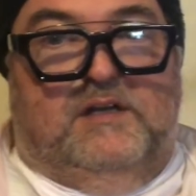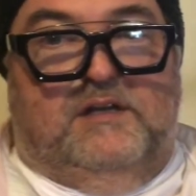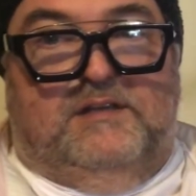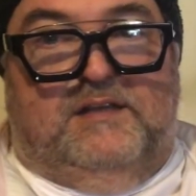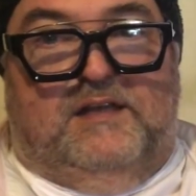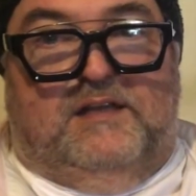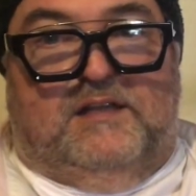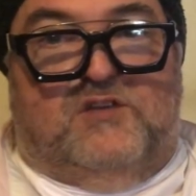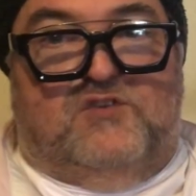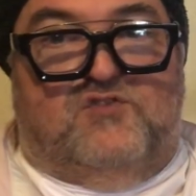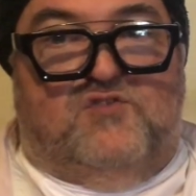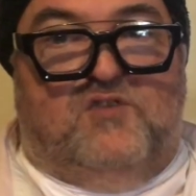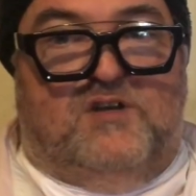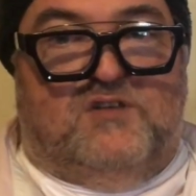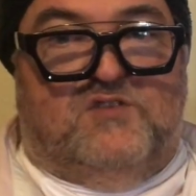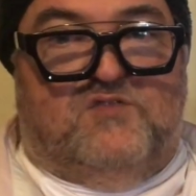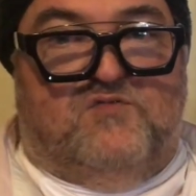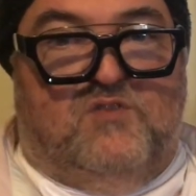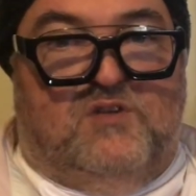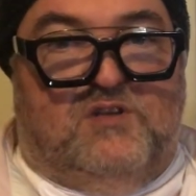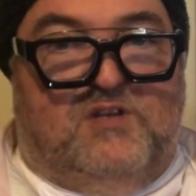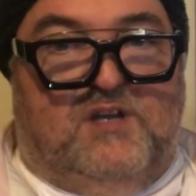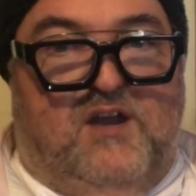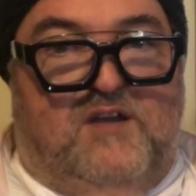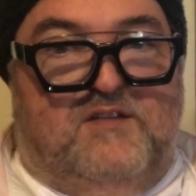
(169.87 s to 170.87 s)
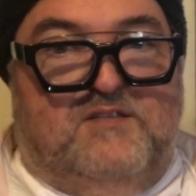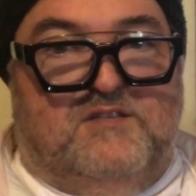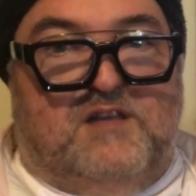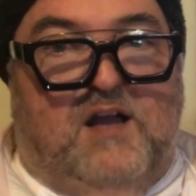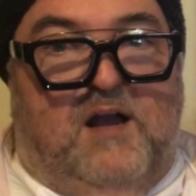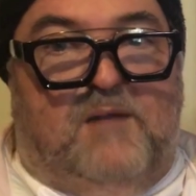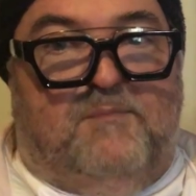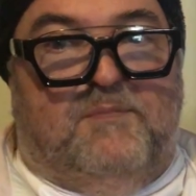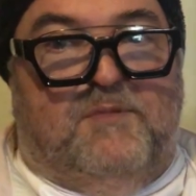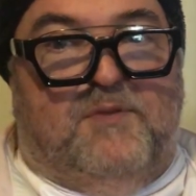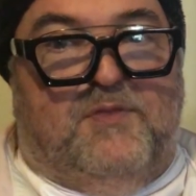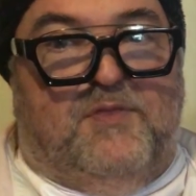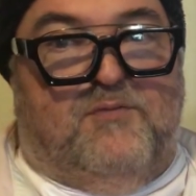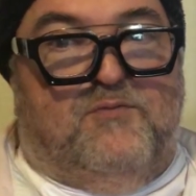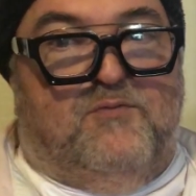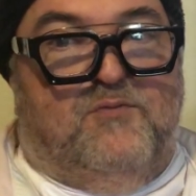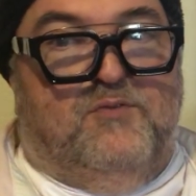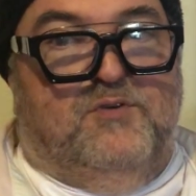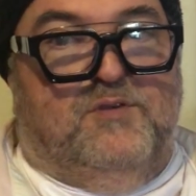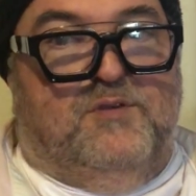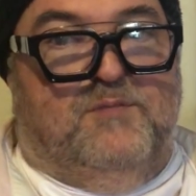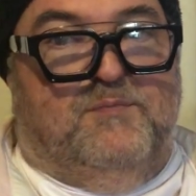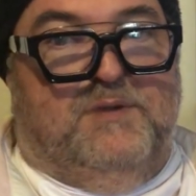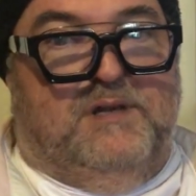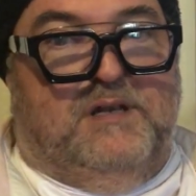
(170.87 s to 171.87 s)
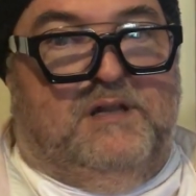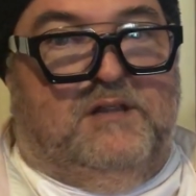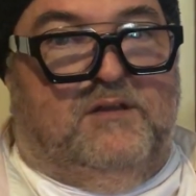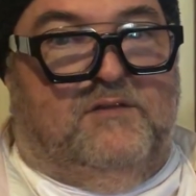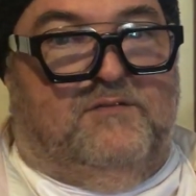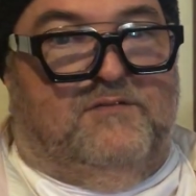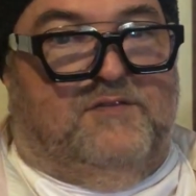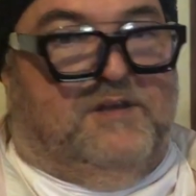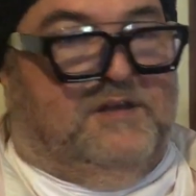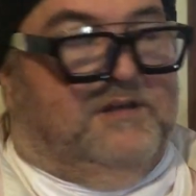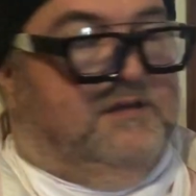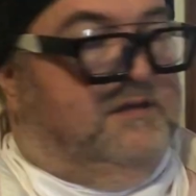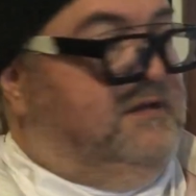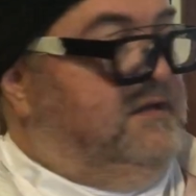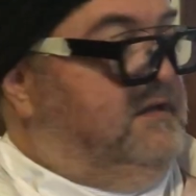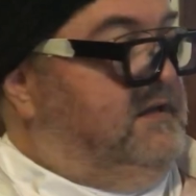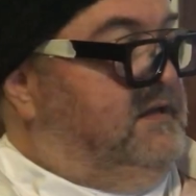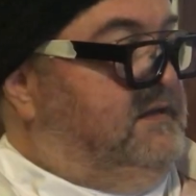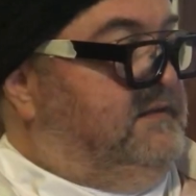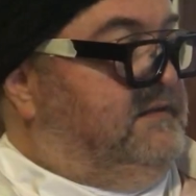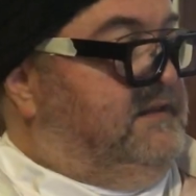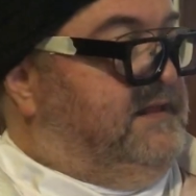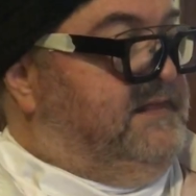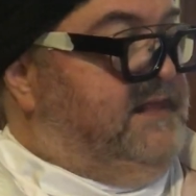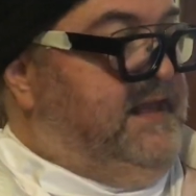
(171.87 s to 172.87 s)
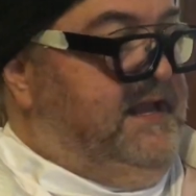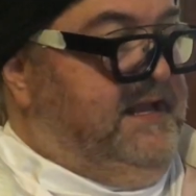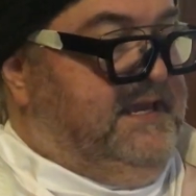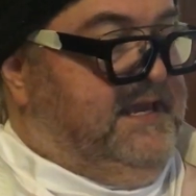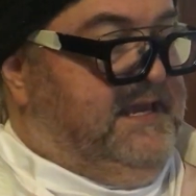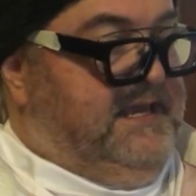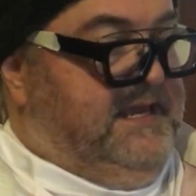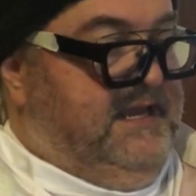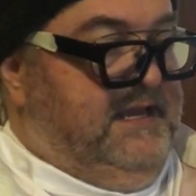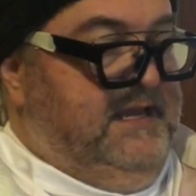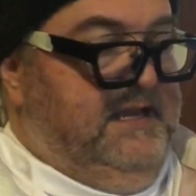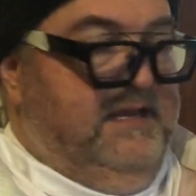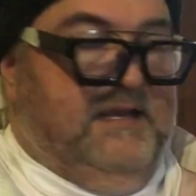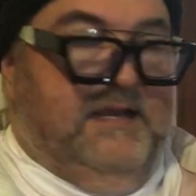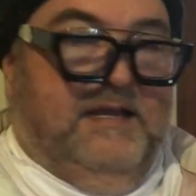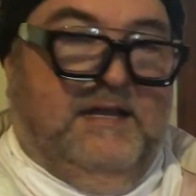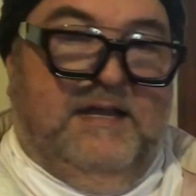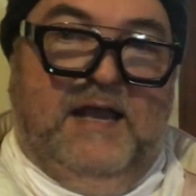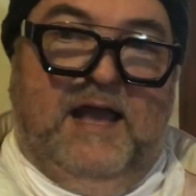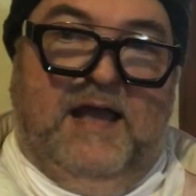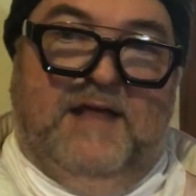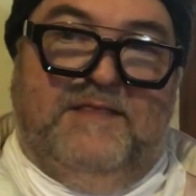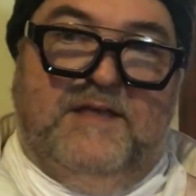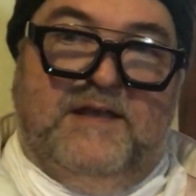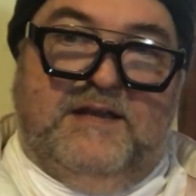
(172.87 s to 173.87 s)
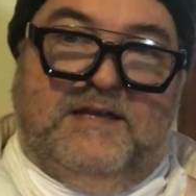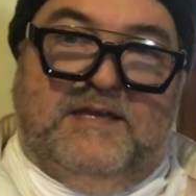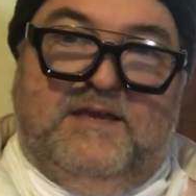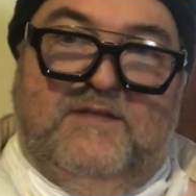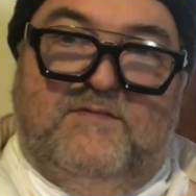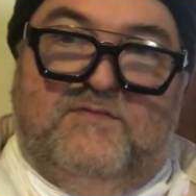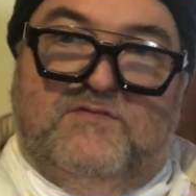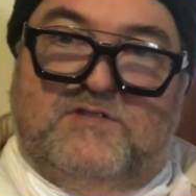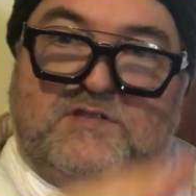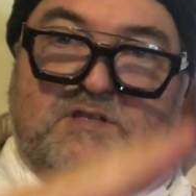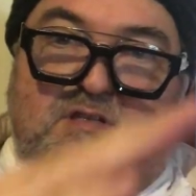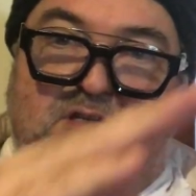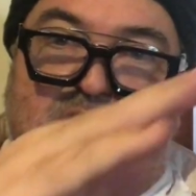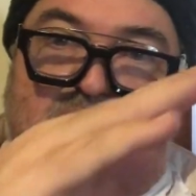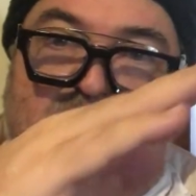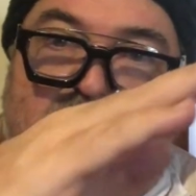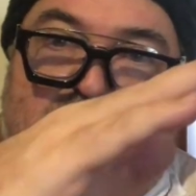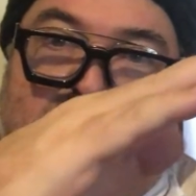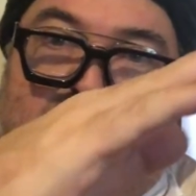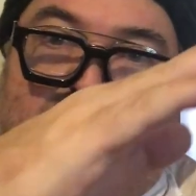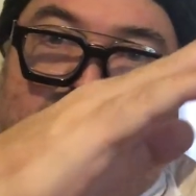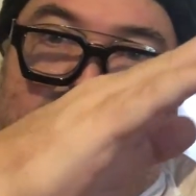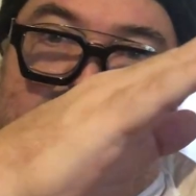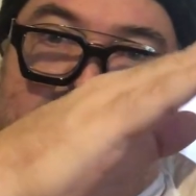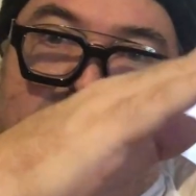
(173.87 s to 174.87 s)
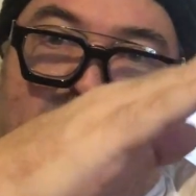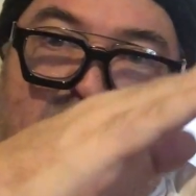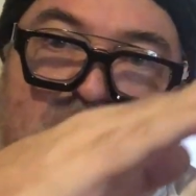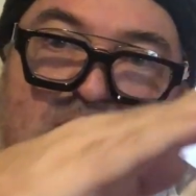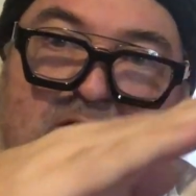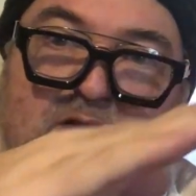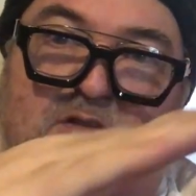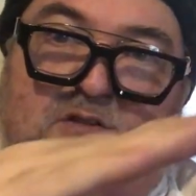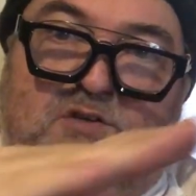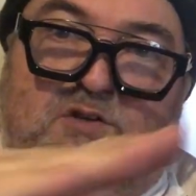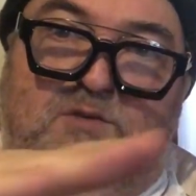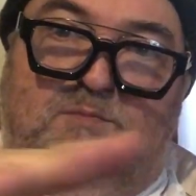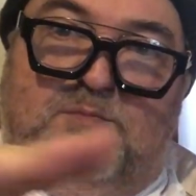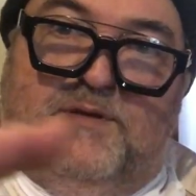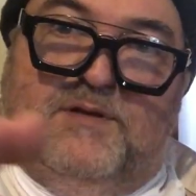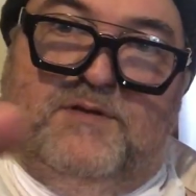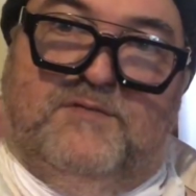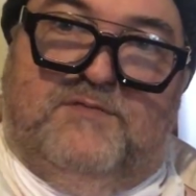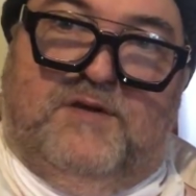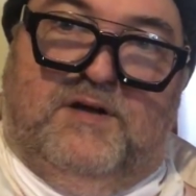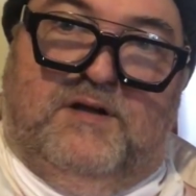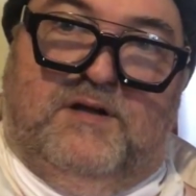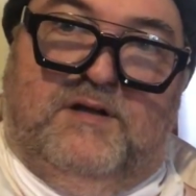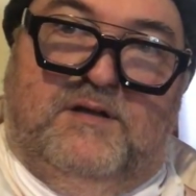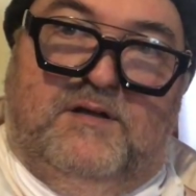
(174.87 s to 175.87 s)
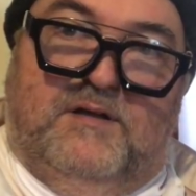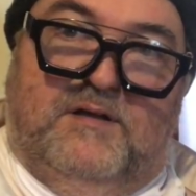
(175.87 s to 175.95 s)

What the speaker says: Now the truss rod goes up through the middle of the neck here, and that gives the guitar a little bit of a